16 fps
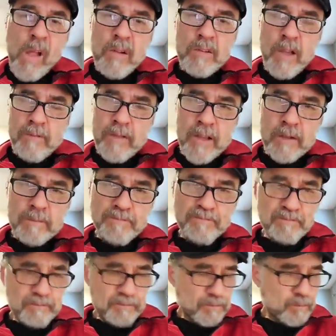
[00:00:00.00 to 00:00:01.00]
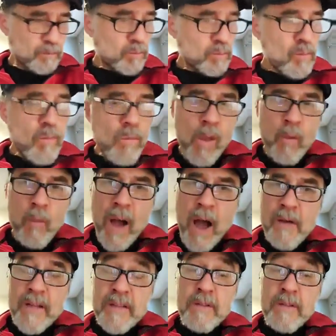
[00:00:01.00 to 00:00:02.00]
Lovely.
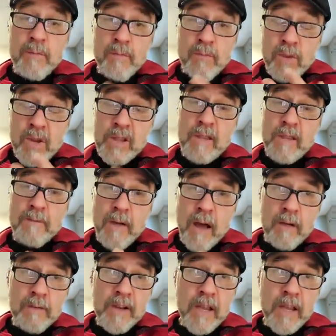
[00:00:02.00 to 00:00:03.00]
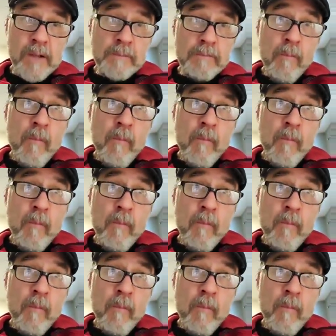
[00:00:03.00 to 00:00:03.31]
Wow, that's really velvety.